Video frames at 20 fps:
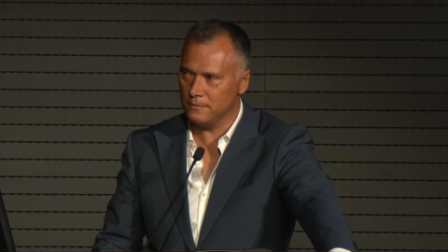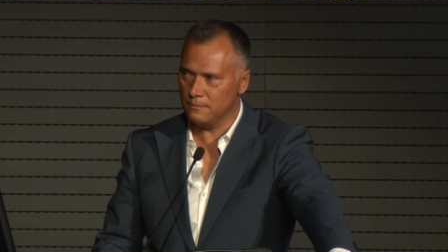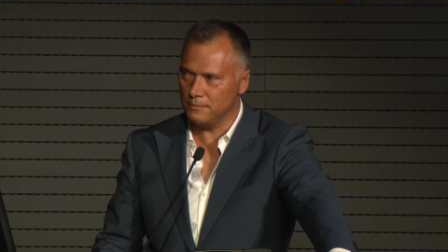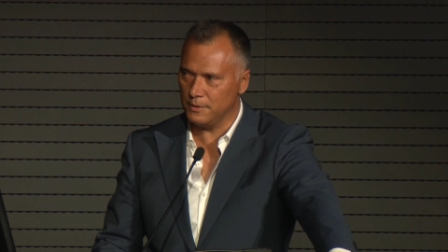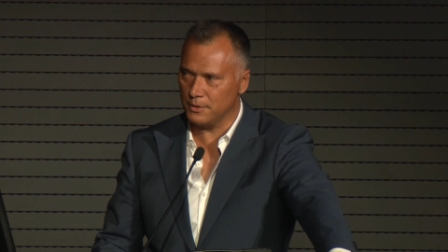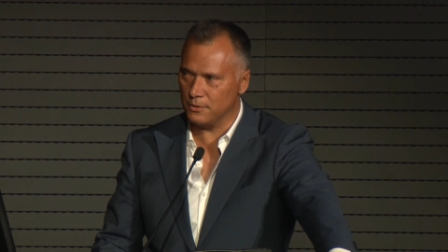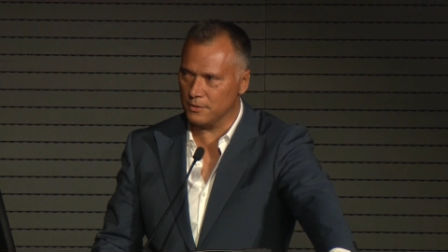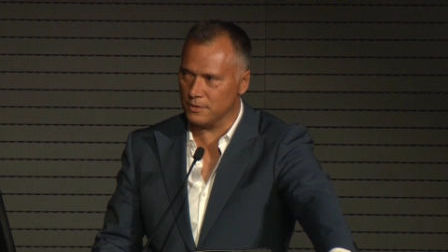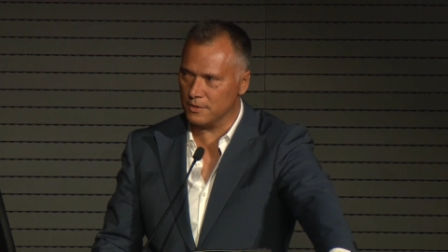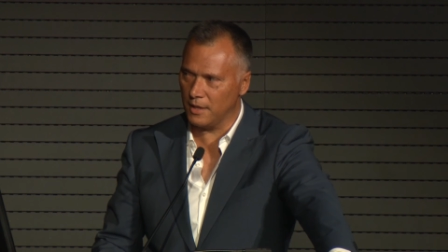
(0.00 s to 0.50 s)

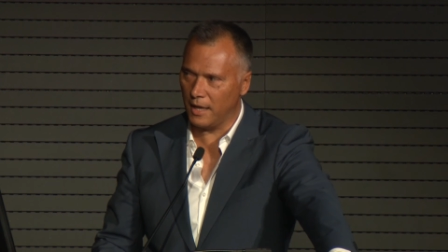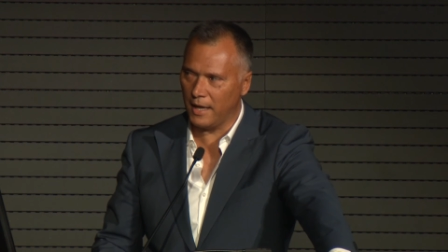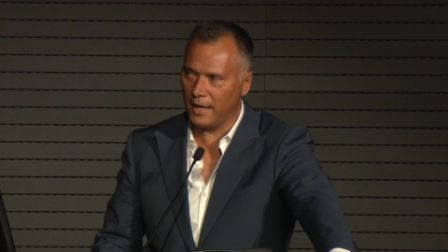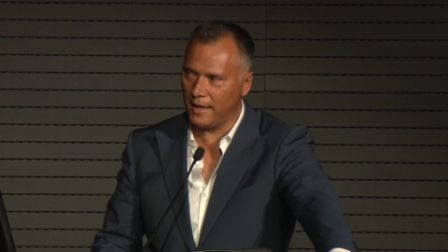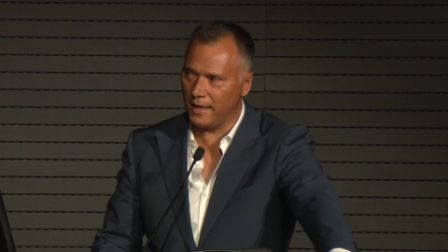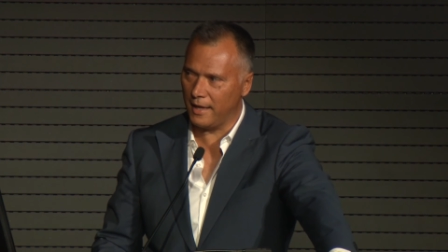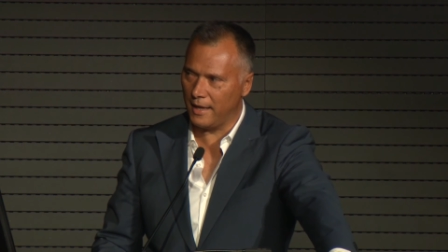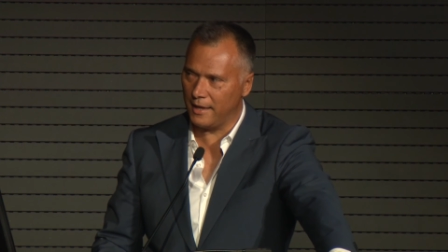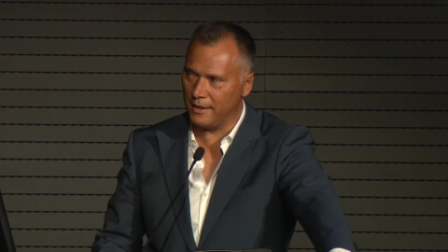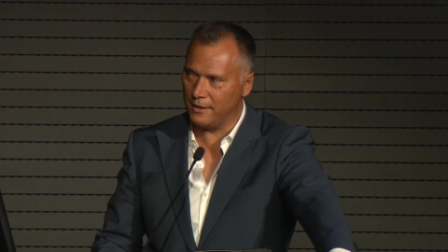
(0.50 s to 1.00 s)
because
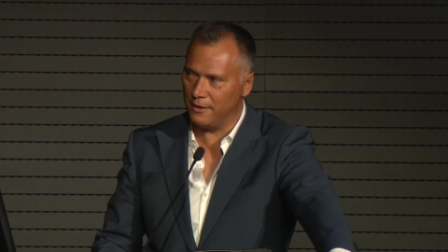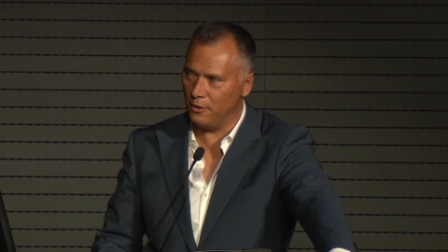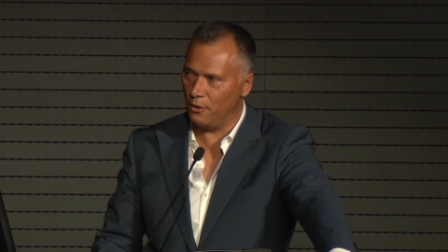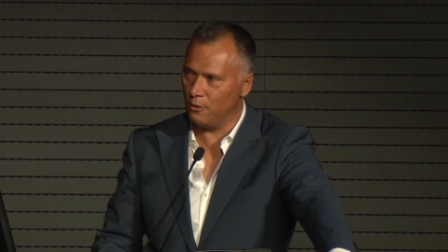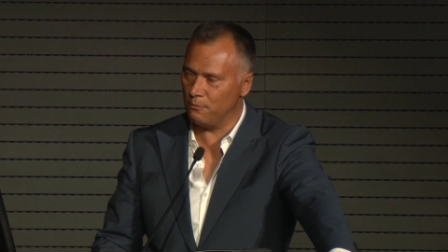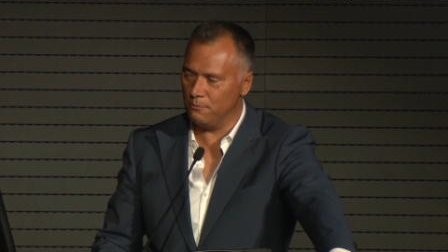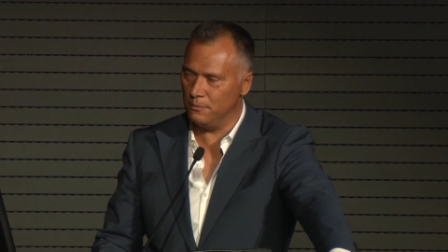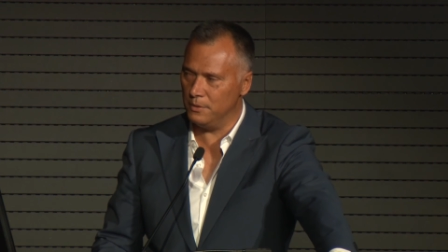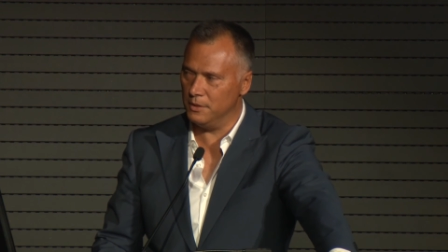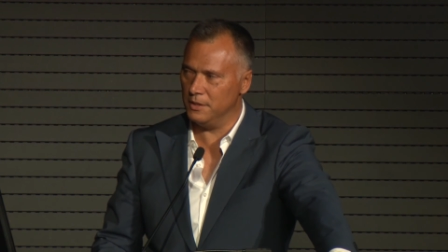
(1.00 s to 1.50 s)
they had
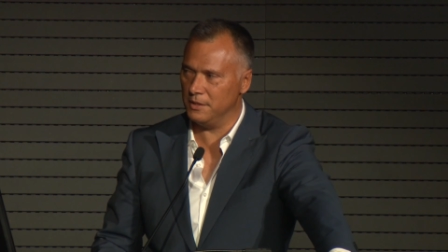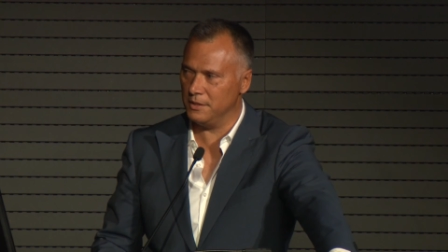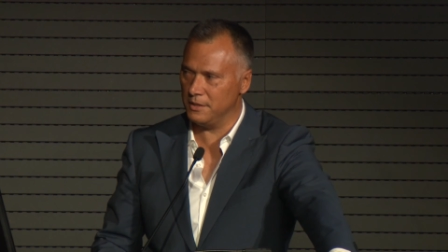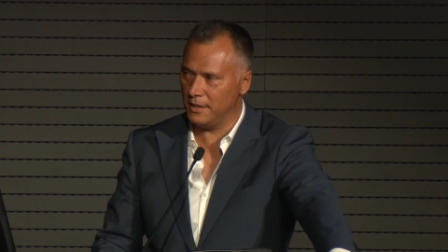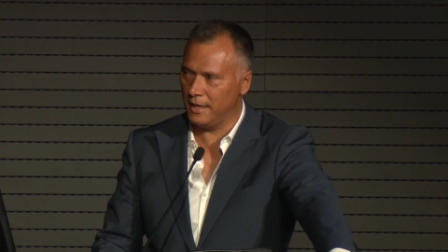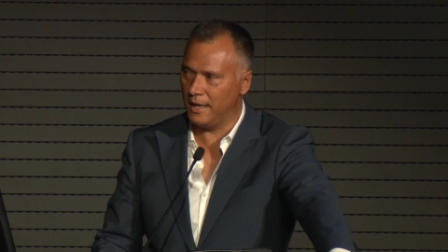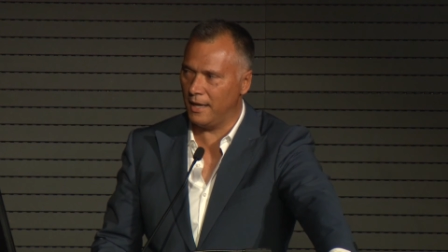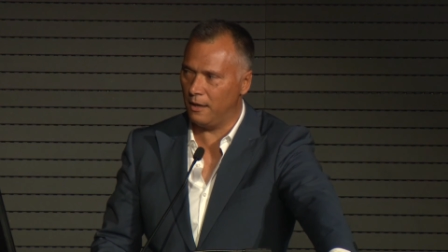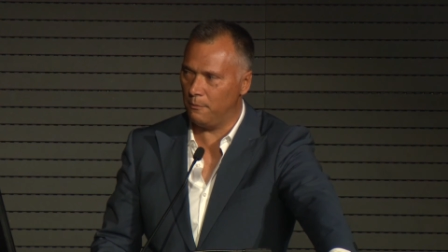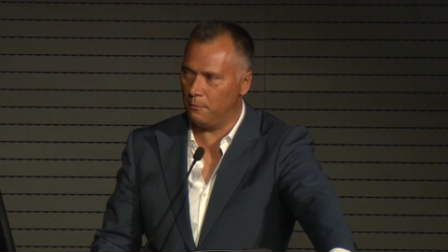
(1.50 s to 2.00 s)
not been
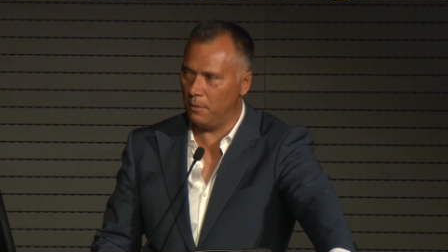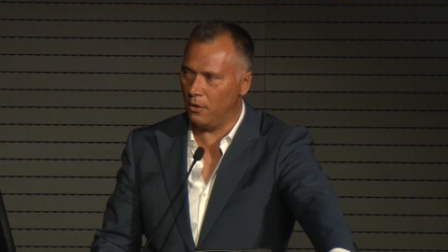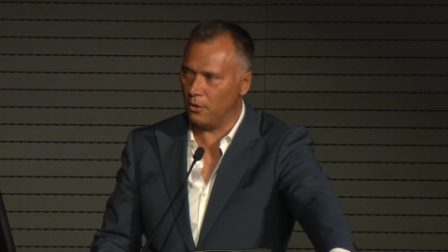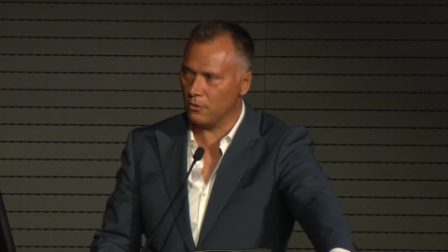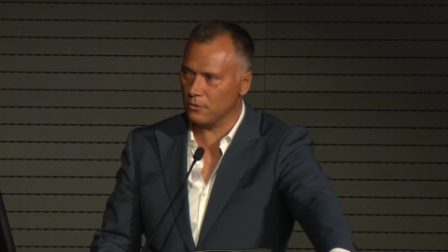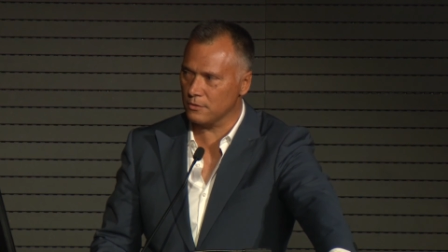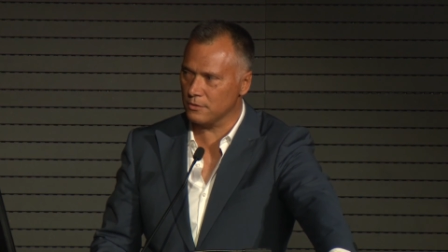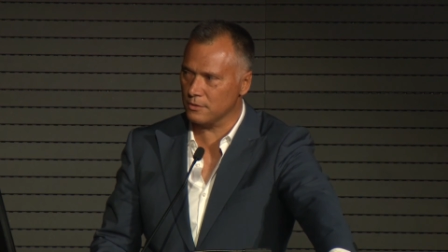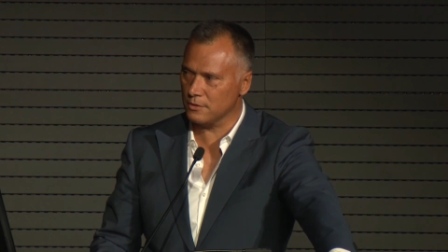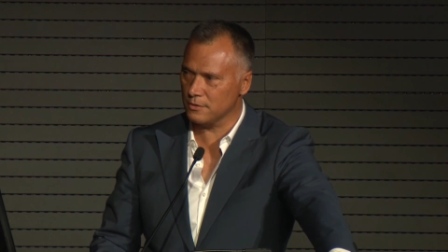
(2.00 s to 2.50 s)
in our
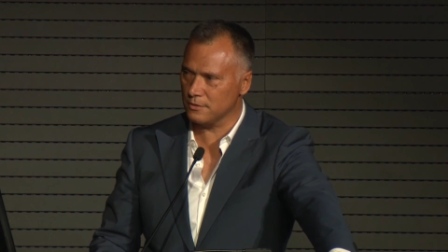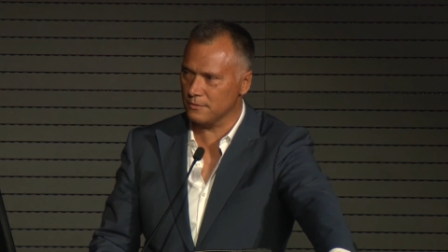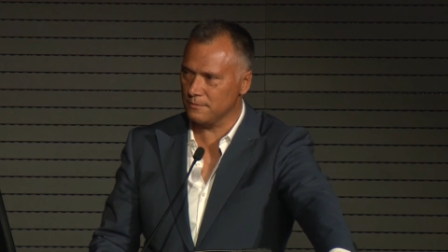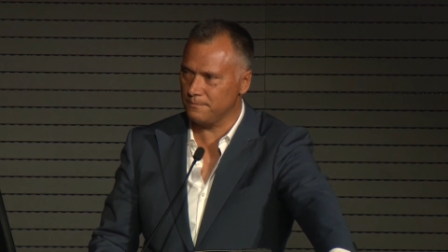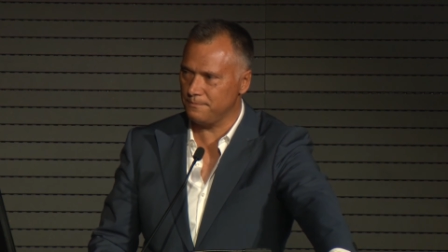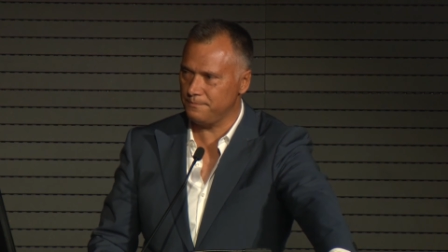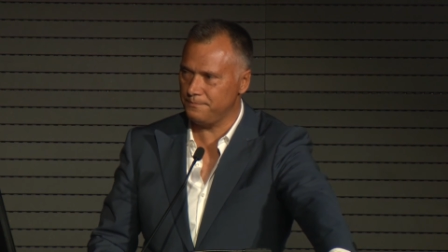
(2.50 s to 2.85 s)
box.